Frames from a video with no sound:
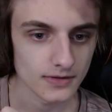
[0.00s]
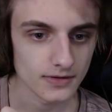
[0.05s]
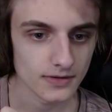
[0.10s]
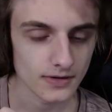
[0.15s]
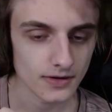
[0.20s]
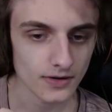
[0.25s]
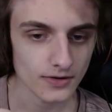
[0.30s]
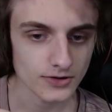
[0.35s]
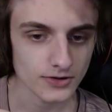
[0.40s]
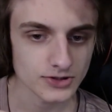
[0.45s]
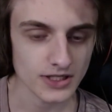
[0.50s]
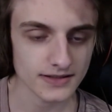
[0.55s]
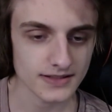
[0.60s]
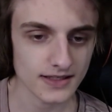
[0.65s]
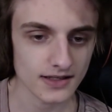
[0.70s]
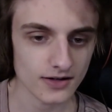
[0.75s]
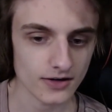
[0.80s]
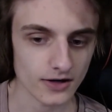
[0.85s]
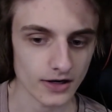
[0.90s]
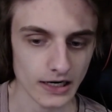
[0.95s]
Oh, she had to
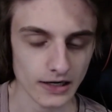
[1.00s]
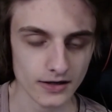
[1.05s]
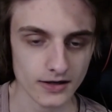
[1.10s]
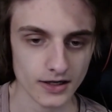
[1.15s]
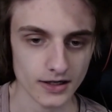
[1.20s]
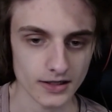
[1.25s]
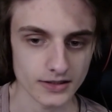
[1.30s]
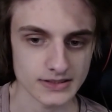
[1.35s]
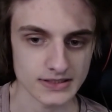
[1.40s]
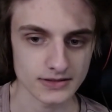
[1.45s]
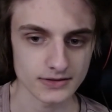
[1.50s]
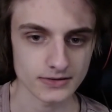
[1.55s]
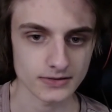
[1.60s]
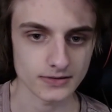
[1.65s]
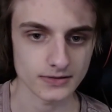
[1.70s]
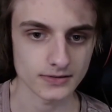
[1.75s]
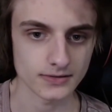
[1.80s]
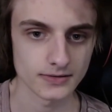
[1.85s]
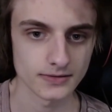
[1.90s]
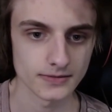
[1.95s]
get her hair cut,
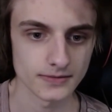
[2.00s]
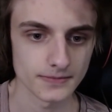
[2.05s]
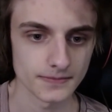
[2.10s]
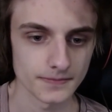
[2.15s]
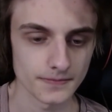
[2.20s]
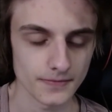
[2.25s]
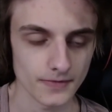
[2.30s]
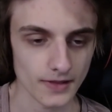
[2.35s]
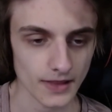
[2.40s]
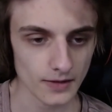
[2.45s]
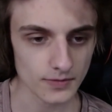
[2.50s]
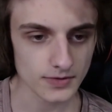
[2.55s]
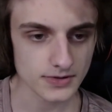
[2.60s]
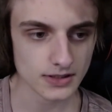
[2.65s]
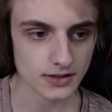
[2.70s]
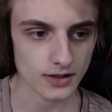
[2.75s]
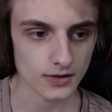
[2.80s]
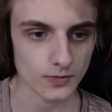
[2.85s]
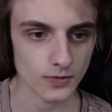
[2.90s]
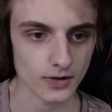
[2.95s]
too. That was a
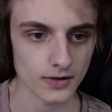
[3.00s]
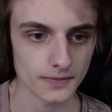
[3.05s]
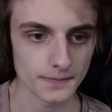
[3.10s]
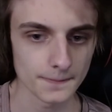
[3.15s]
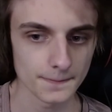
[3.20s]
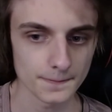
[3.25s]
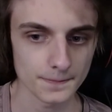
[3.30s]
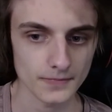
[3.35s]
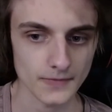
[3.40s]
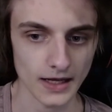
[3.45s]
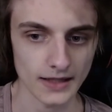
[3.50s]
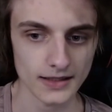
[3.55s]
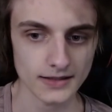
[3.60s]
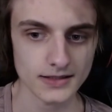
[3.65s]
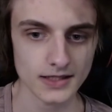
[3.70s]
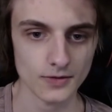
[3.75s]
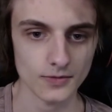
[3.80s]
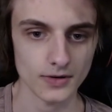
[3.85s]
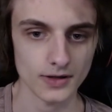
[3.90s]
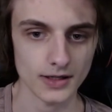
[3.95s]
good one. I like
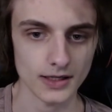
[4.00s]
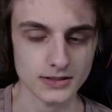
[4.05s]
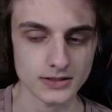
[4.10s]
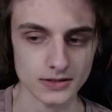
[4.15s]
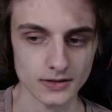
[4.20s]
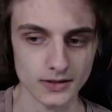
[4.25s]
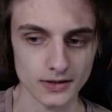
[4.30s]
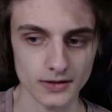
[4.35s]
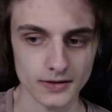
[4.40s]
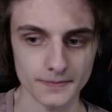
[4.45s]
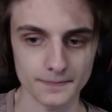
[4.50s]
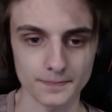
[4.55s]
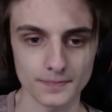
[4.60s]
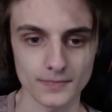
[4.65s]
that one, actually, a lot.